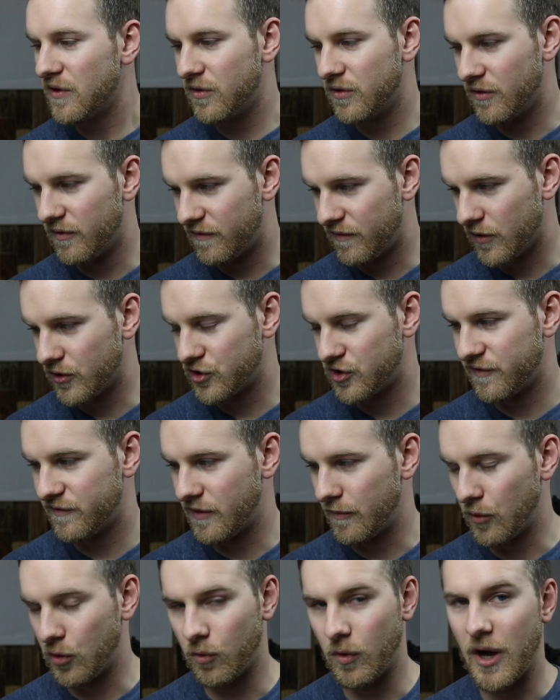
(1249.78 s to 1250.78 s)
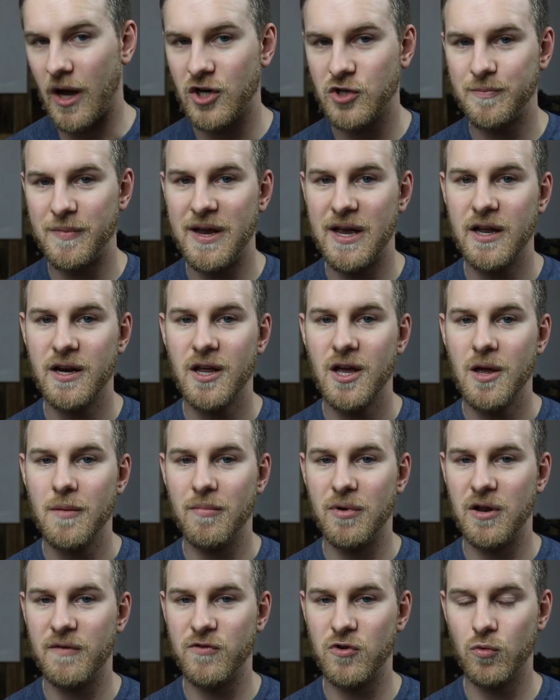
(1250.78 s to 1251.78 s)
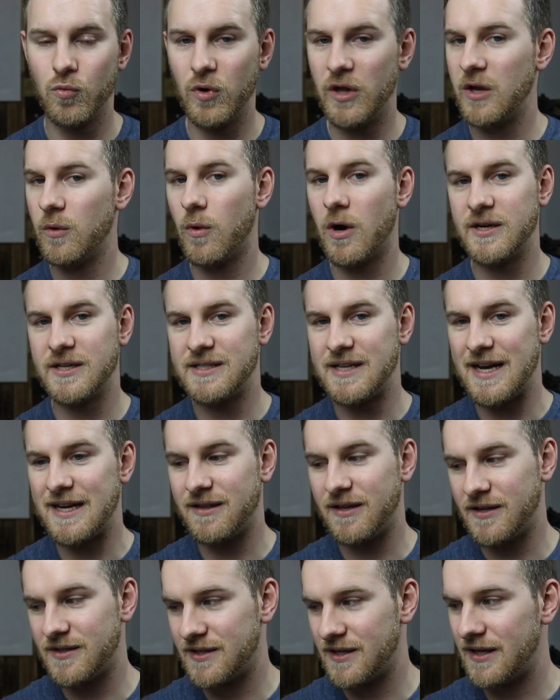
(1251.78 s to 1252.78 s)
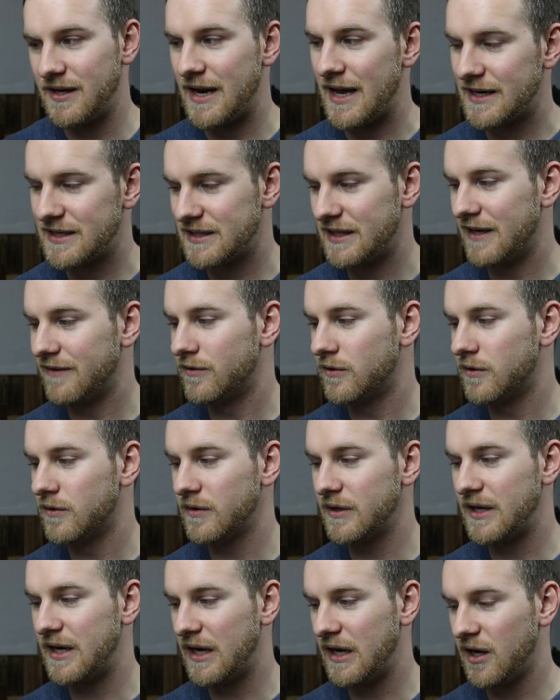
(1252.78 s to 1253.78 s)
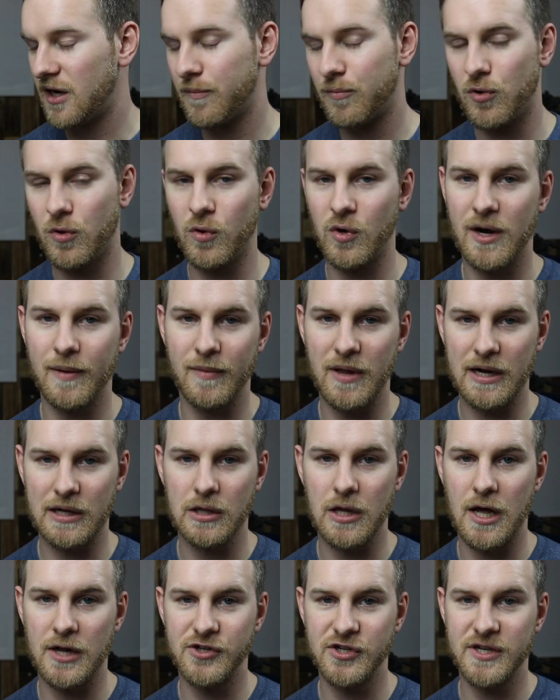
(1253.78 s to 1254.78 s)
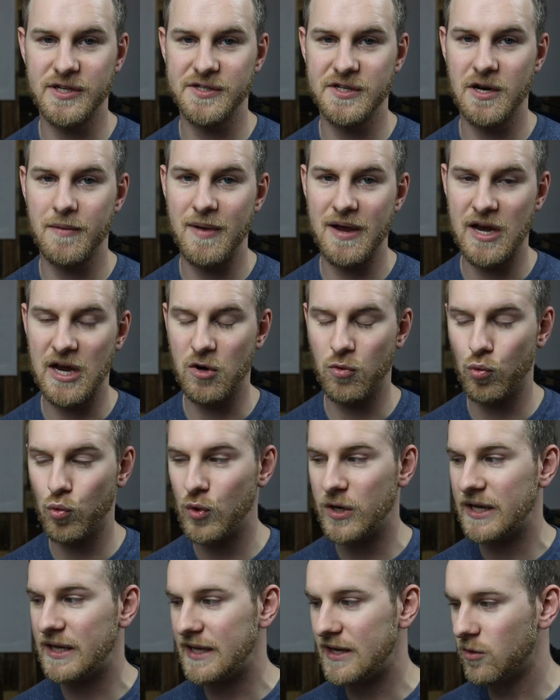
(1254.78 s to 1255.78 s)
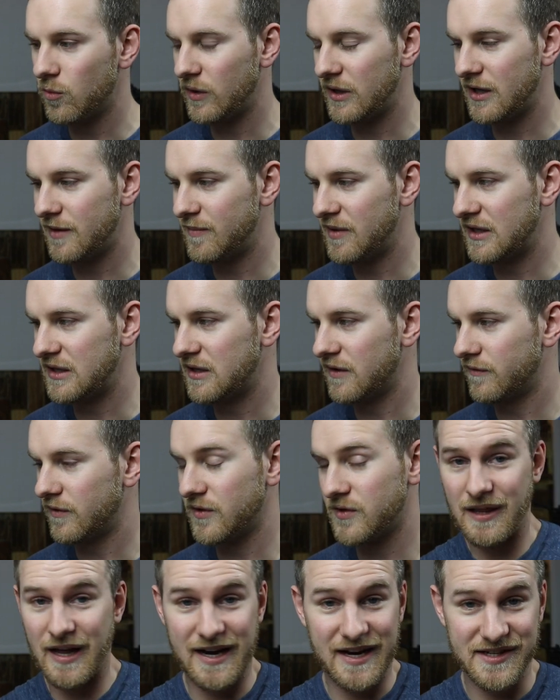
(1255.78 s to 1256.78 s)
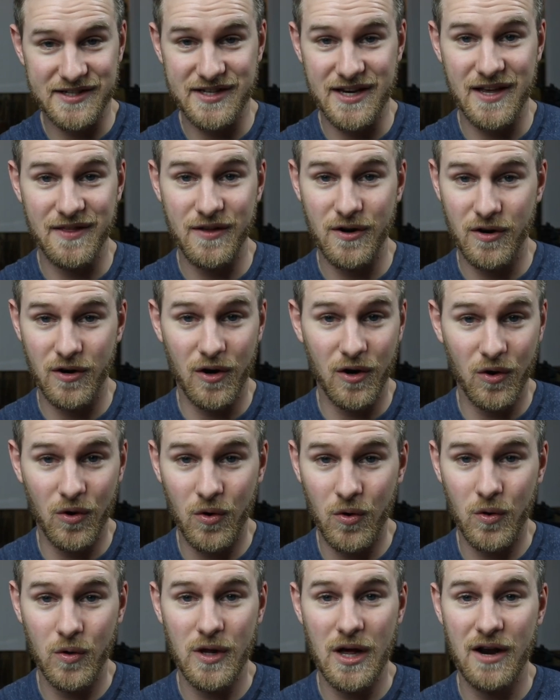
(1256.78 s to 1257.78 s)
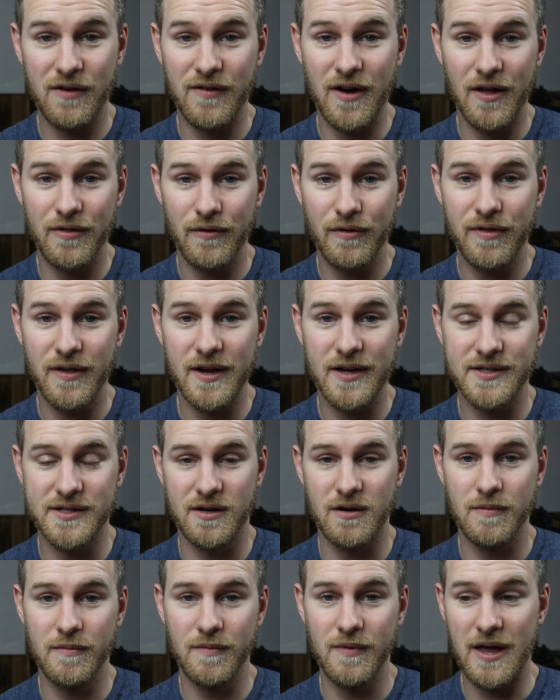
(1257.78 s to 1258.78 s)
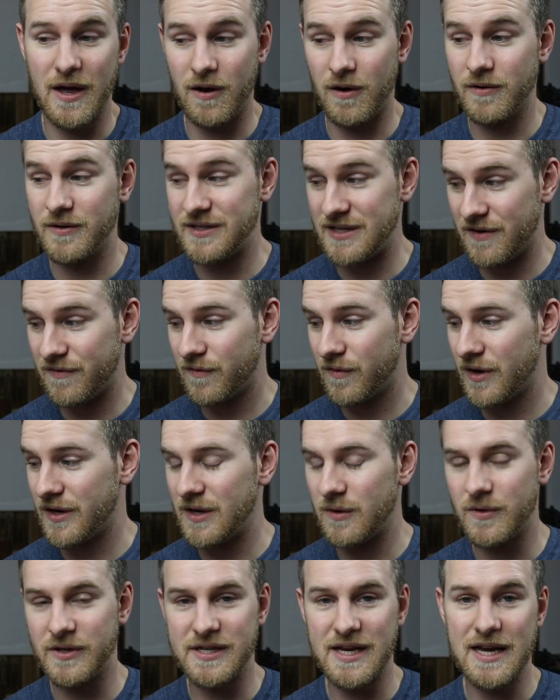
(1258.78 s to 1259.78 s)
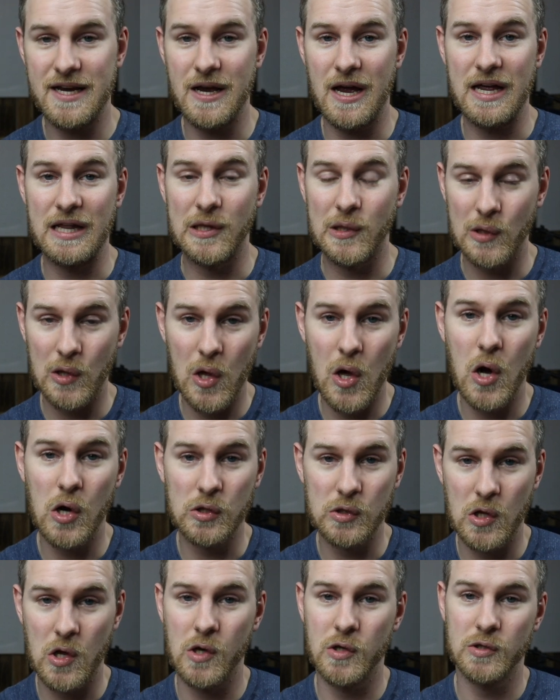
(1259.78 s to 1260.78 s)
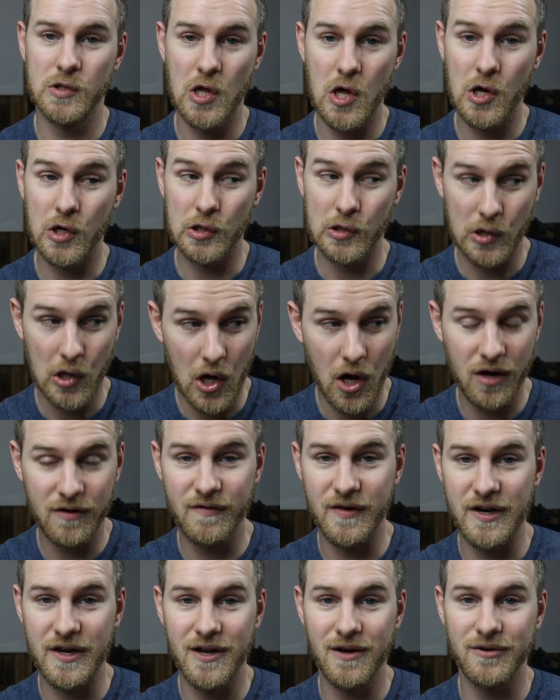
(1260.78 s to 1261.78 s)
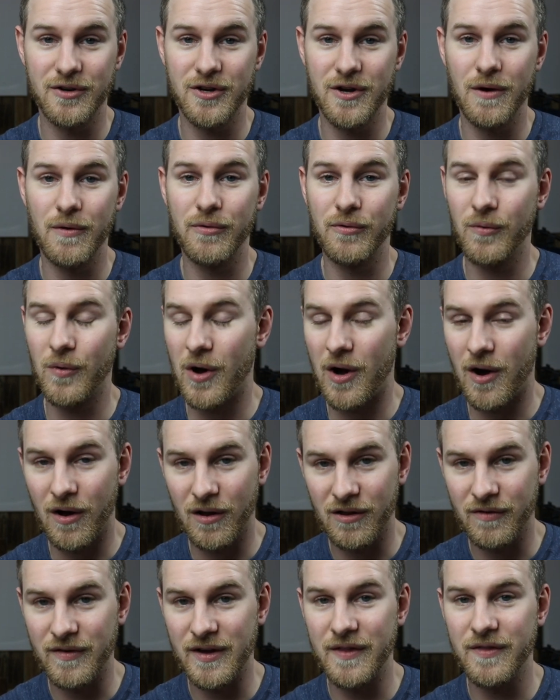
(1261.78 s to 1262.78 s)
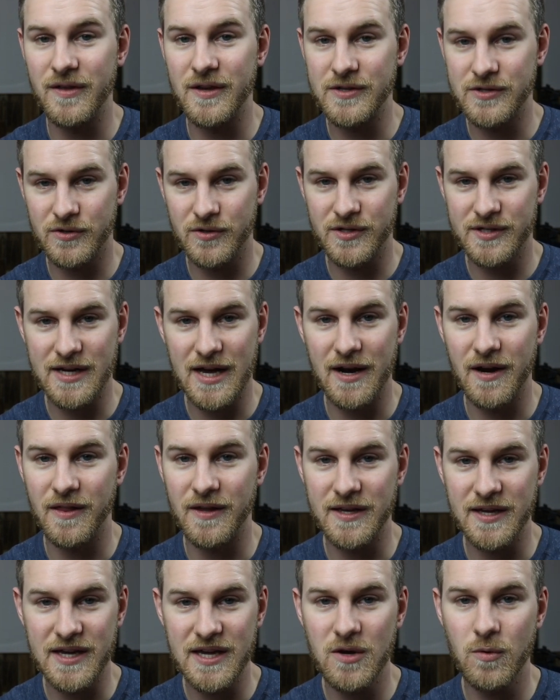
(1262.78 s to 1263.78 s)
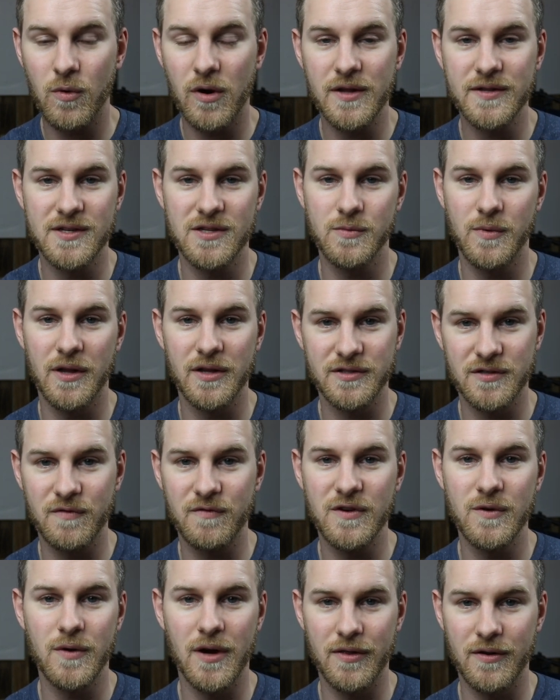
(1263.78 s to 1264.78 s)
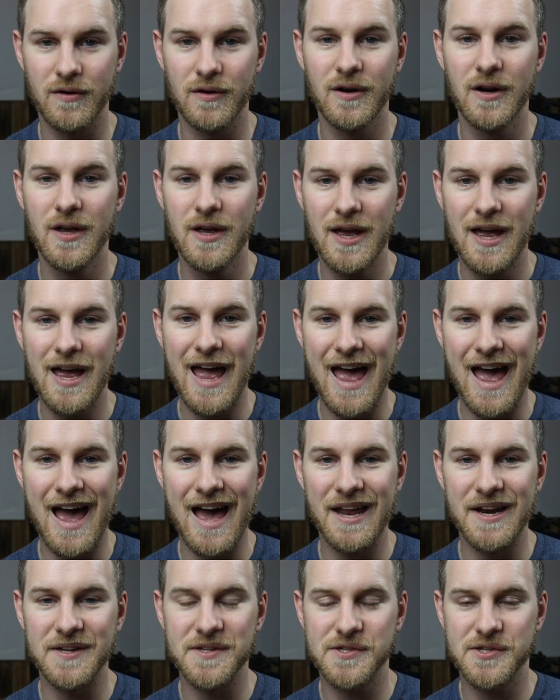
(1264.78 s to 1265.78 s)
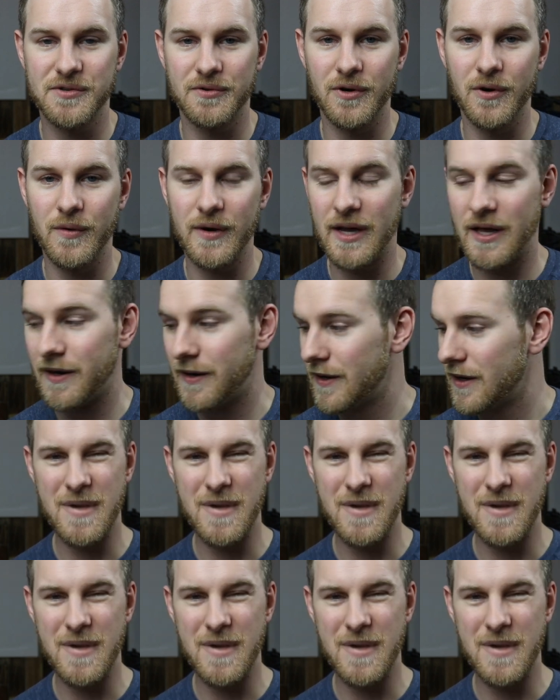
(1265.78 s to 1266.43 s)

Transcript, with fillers: the version from GarageBand. But if you really want to take things to the next level, getting a program like Logic is gonna make a really, really big difference. Like I said, there are a whole lot of other things that are, that are different. It would take a long, long, long, long video to go through all of it. These are just kind of the key ones, as well as a few other add-ins thrown in.